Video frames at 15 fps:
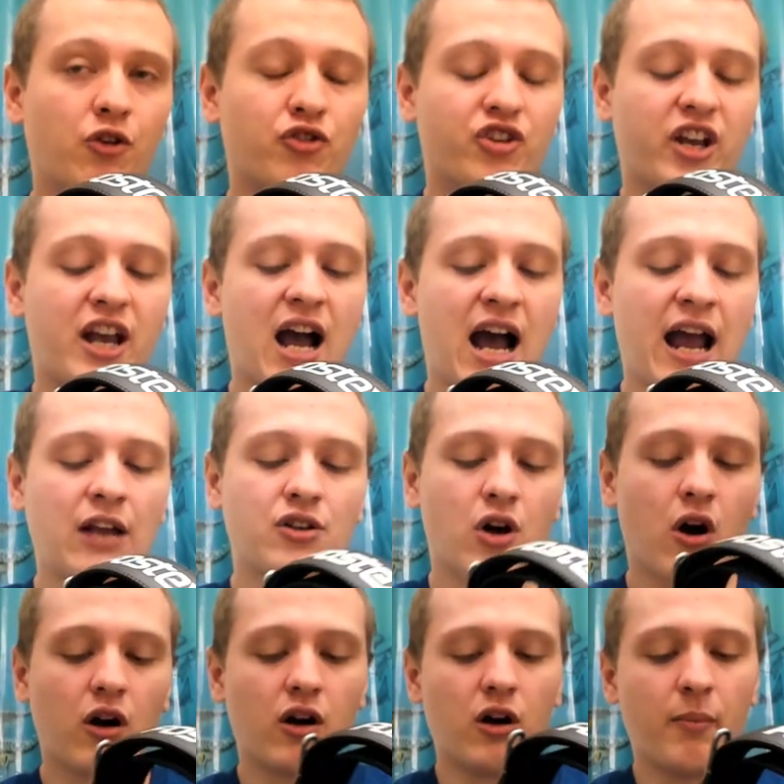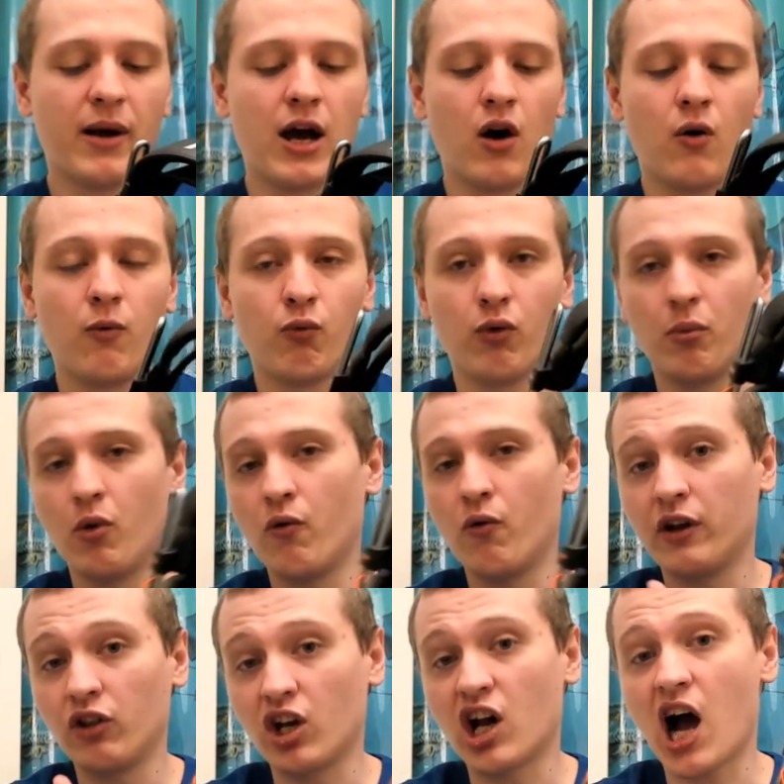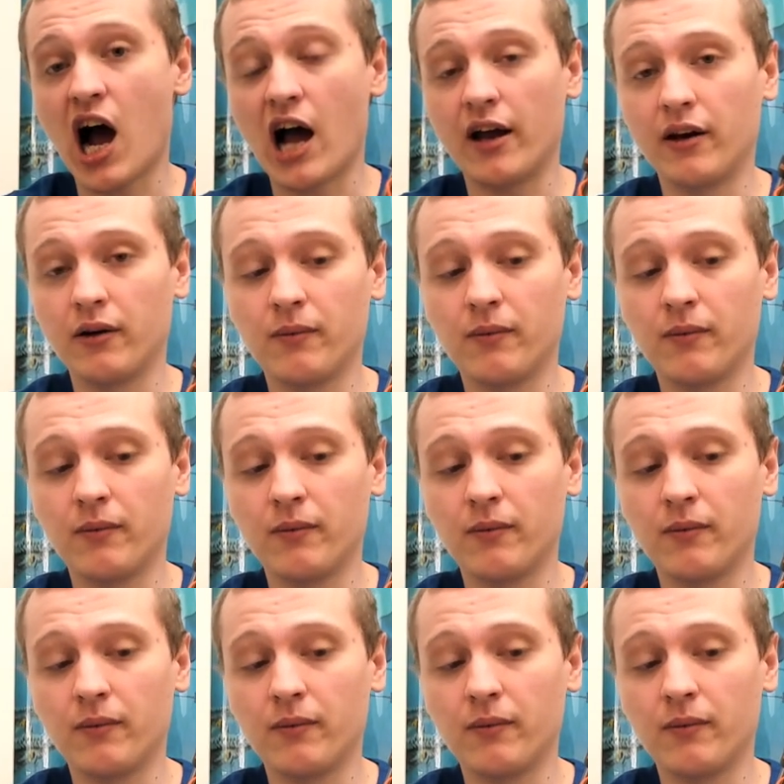guy talking about removing the cotton,